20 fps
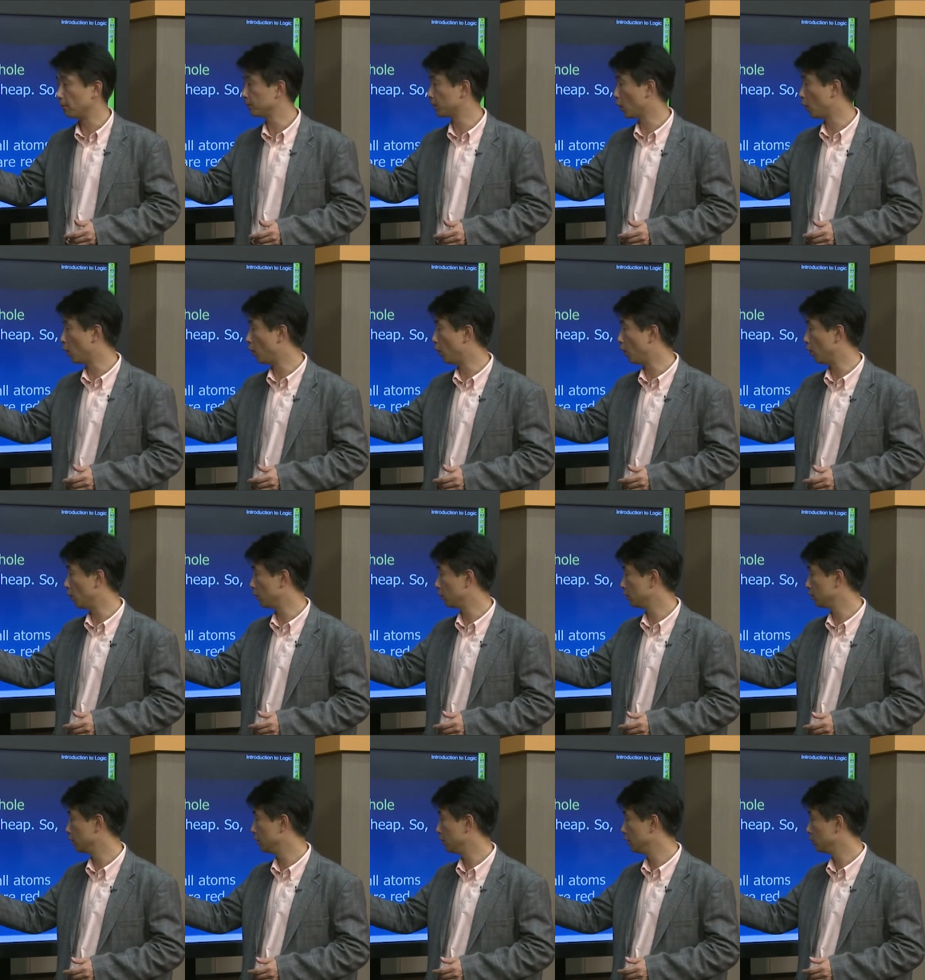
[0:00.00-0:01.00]
the
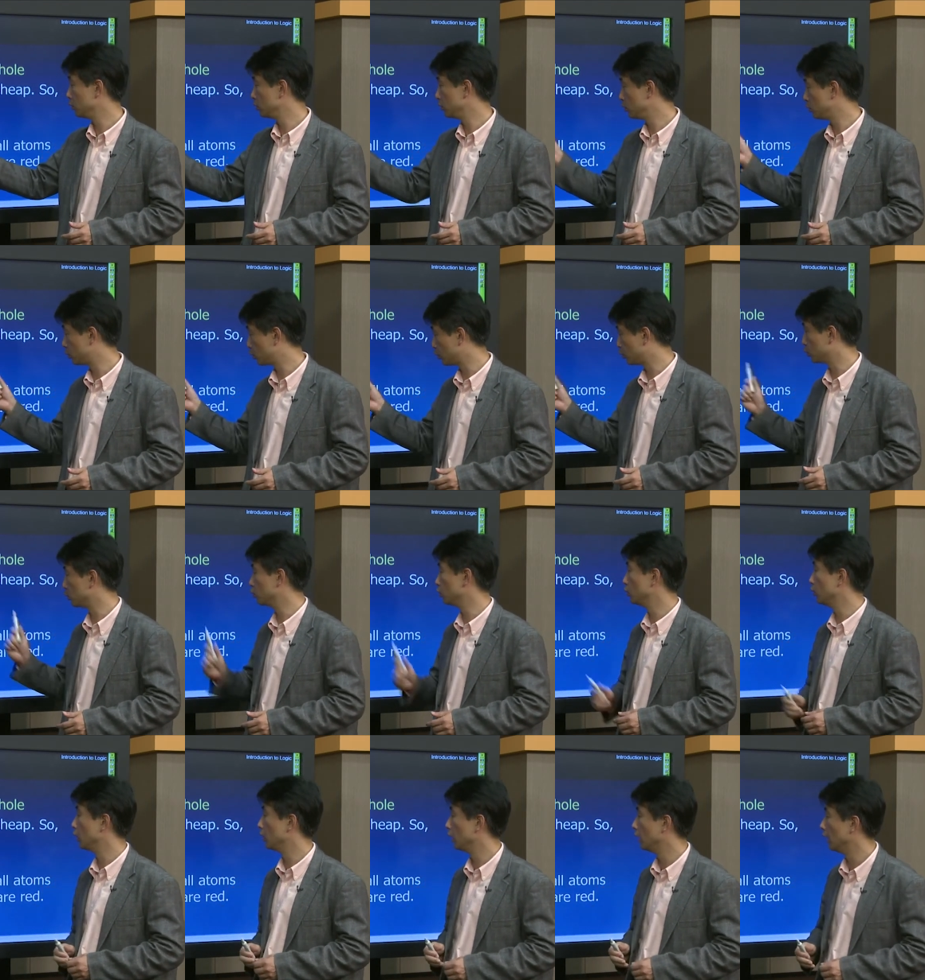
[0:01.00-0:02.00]
whole to
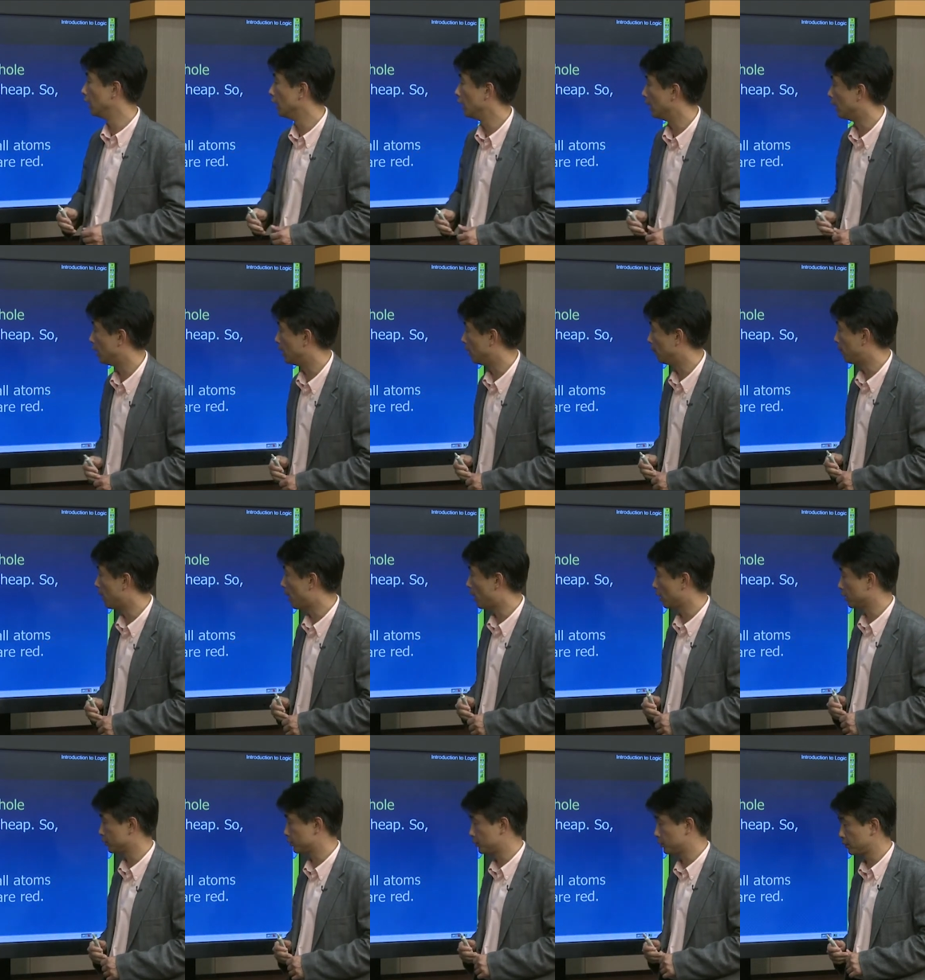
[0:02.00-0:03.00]

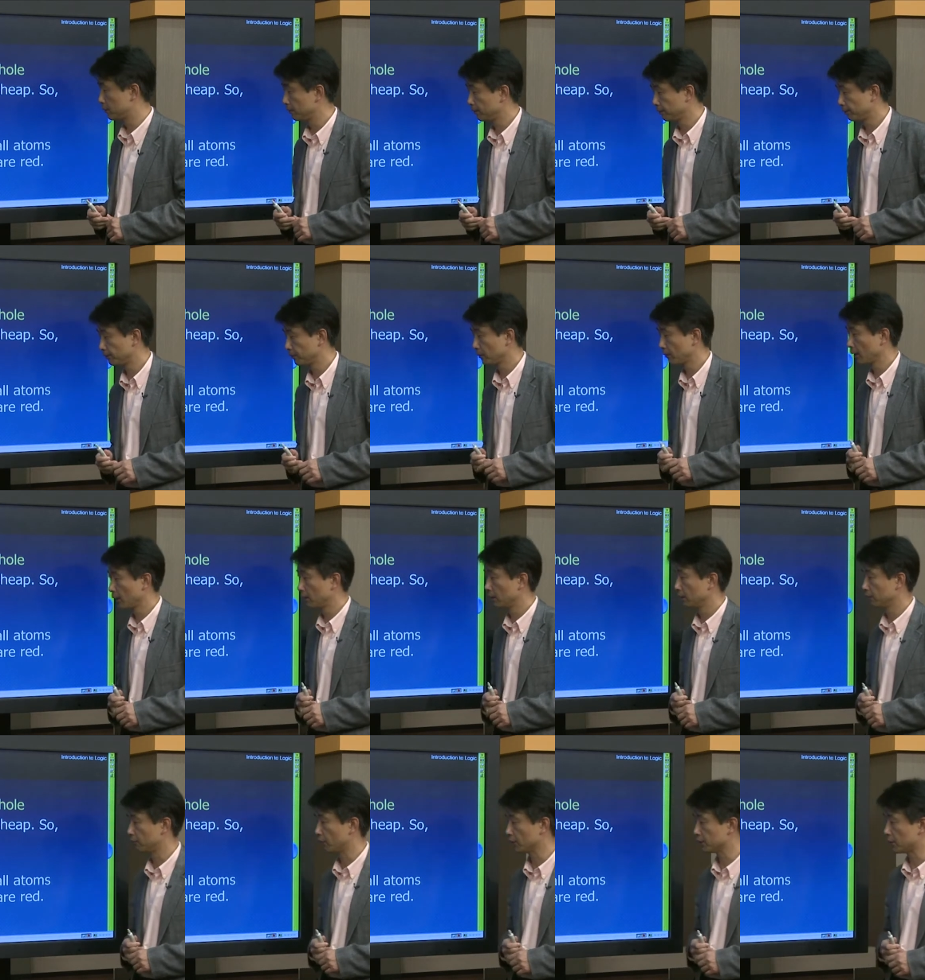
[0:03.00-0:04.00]
parts.
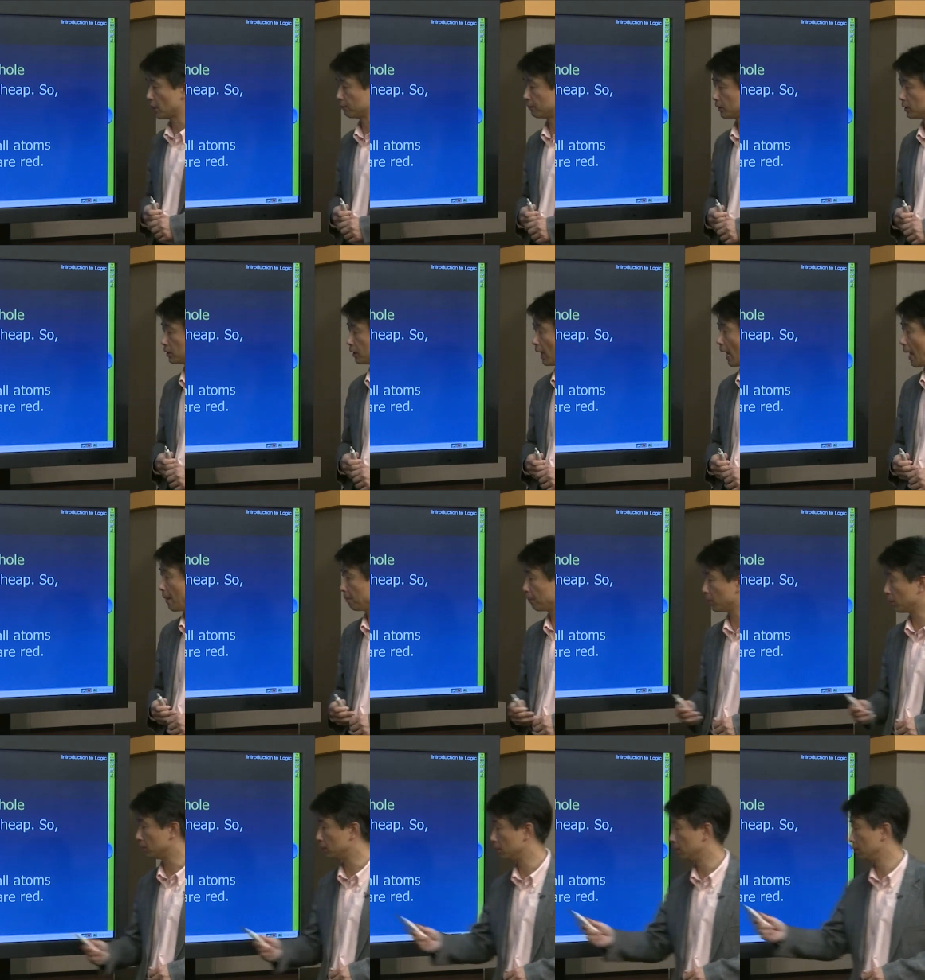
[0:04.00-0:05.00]
For example, the apple,